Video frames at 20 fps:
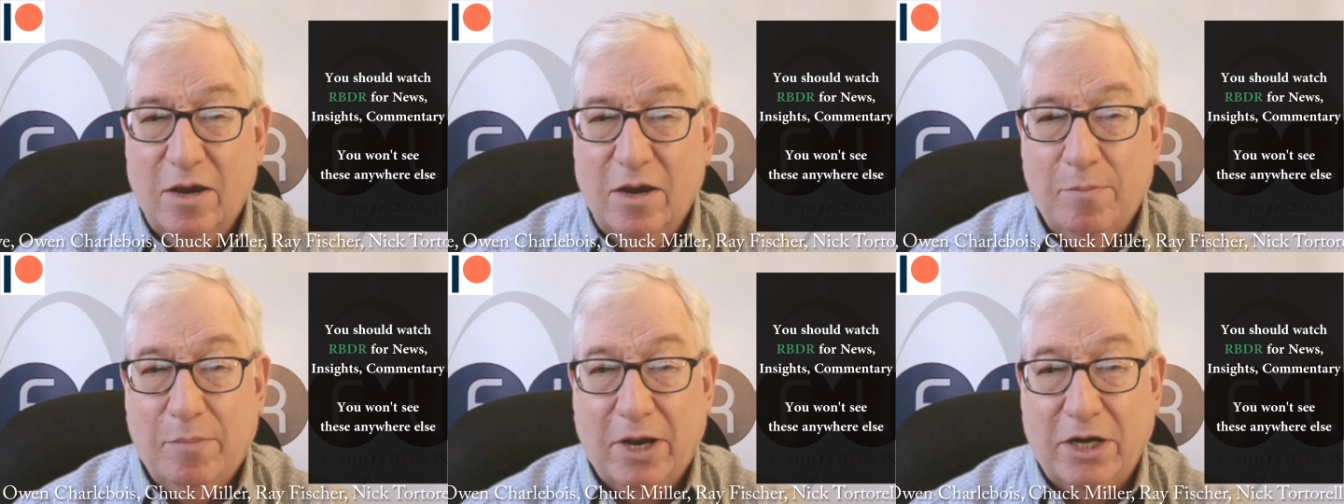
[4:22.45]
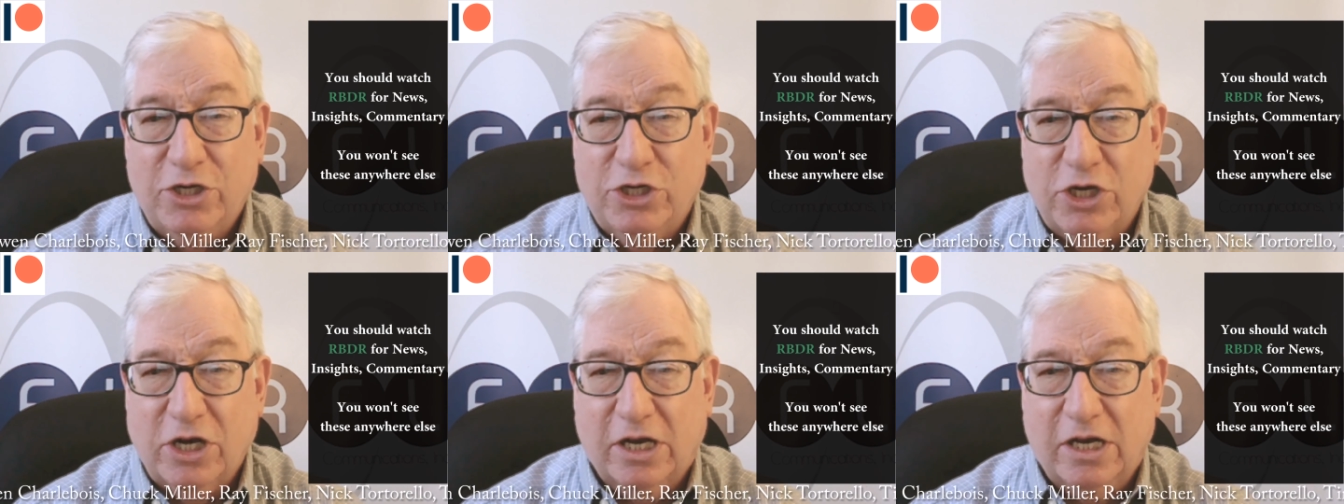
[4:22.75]
by
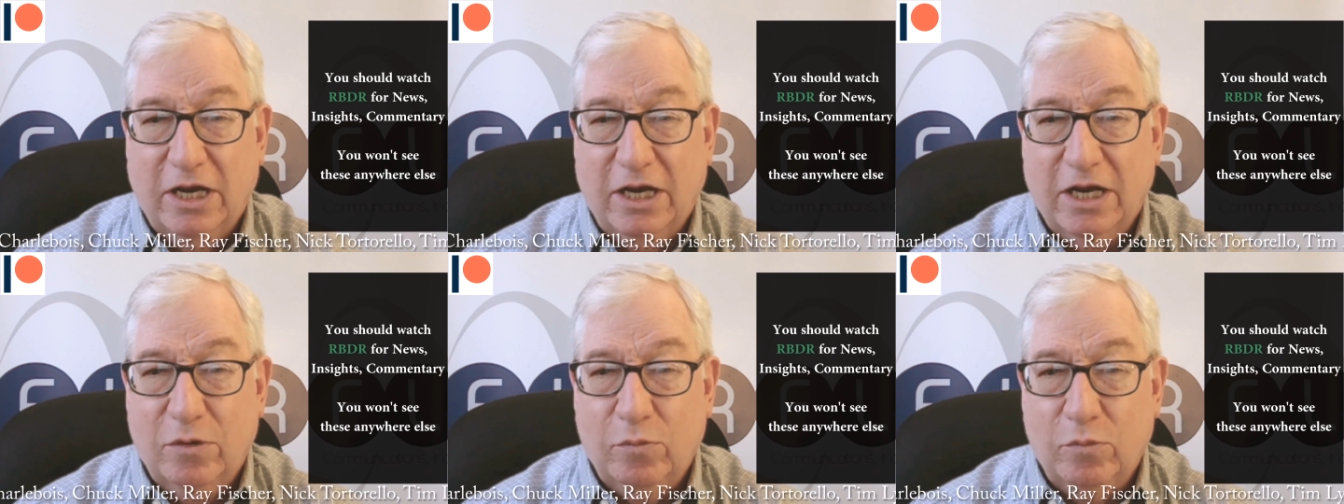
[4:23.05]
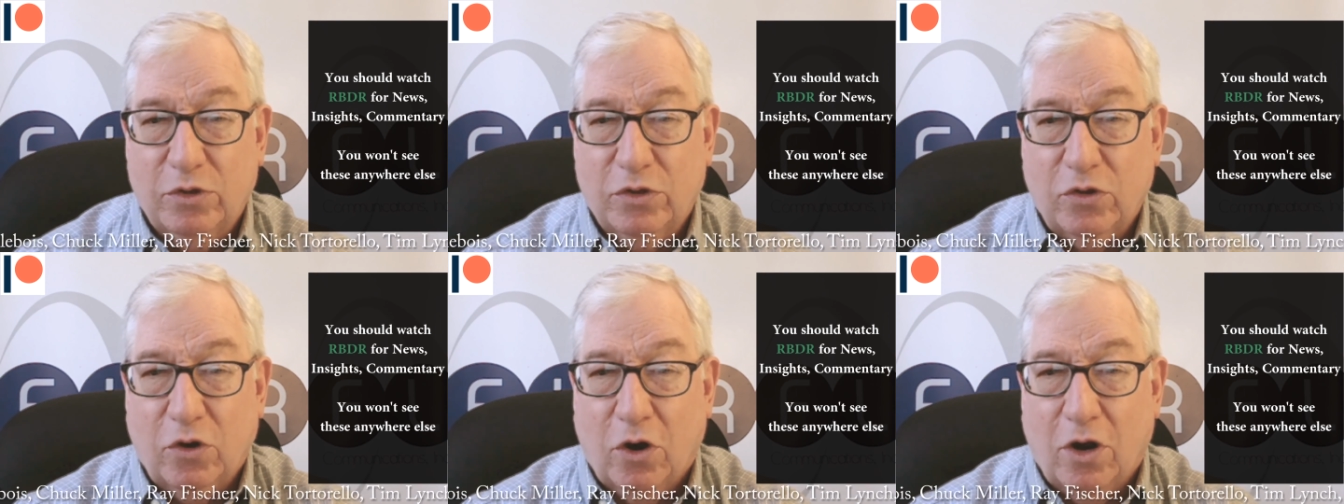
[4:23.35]
checking in
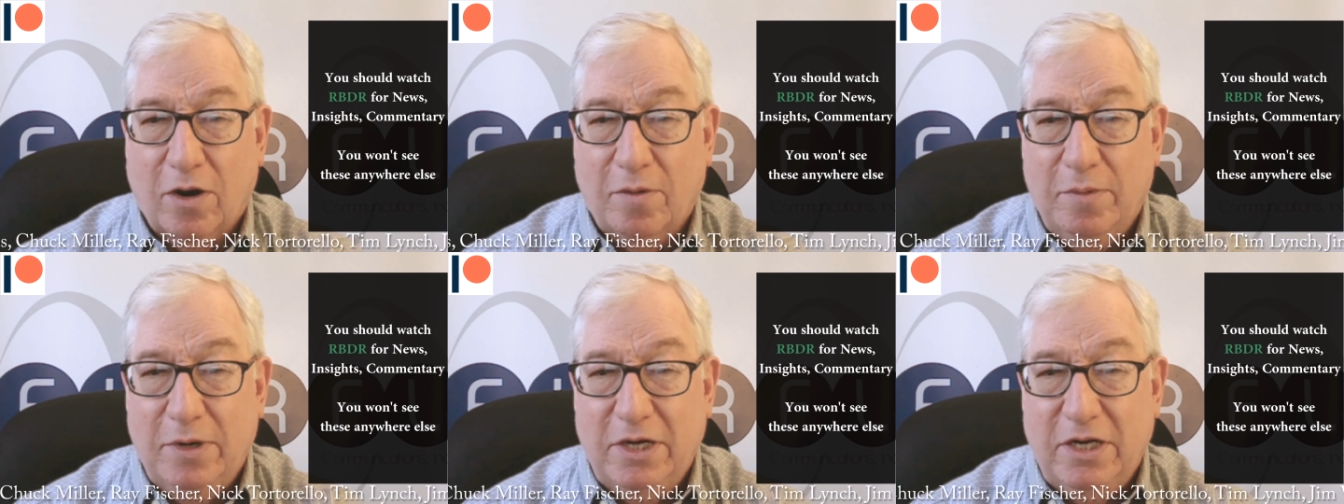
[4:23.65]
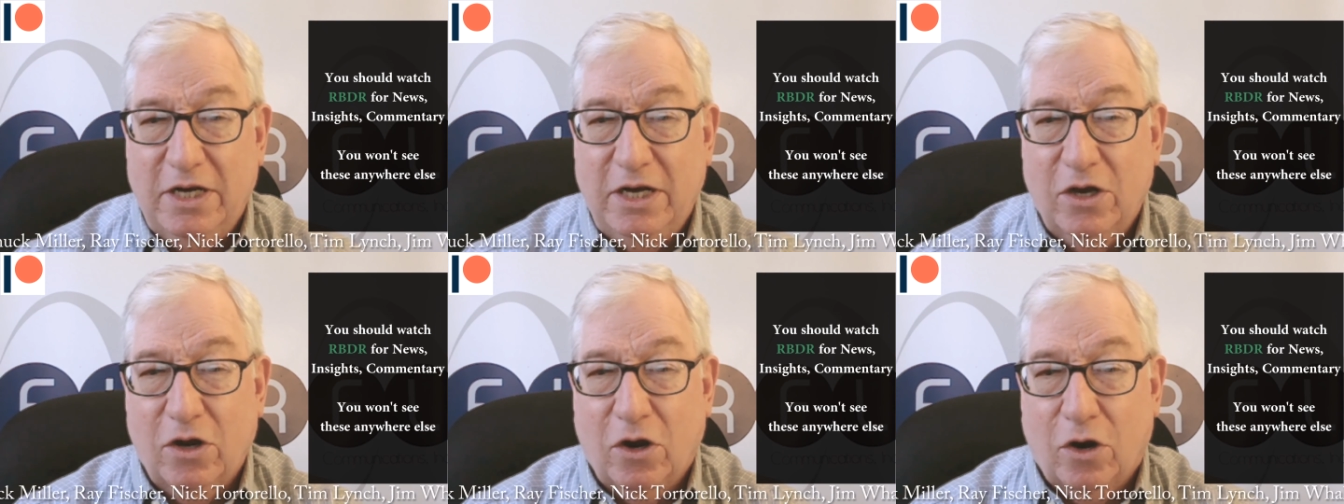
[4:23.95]
with
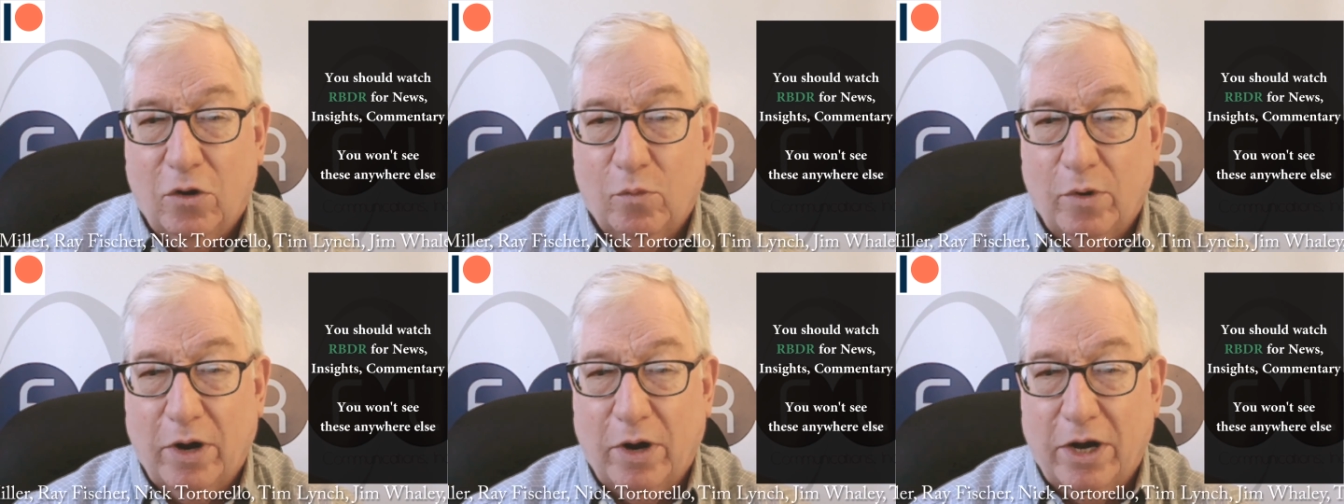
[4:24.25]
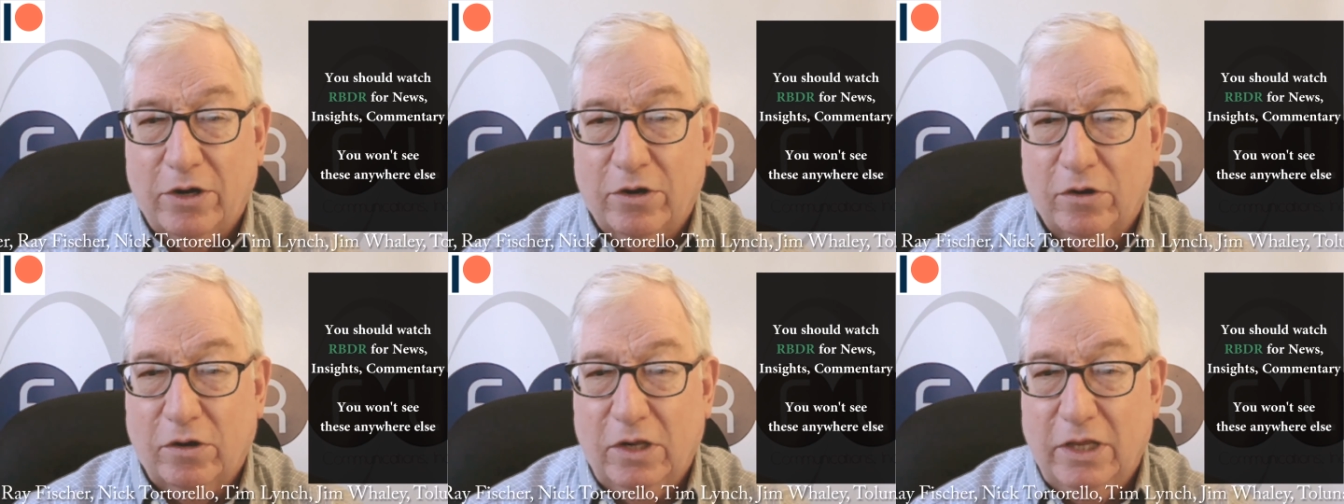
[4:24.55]
RBDR
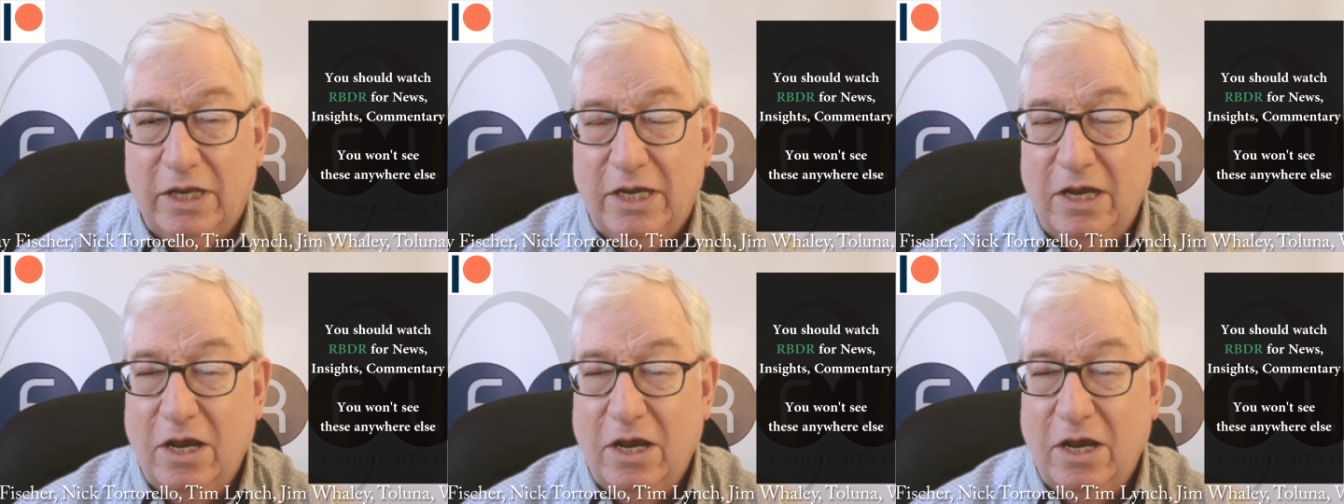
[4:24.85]
regularly,